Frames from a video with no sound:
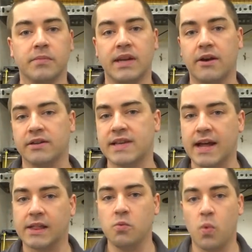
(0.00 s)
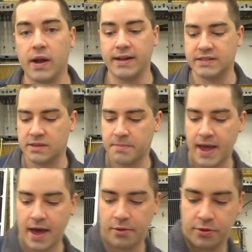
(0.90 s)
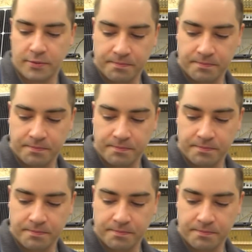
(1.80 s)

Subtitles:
Now, exactly what is the math?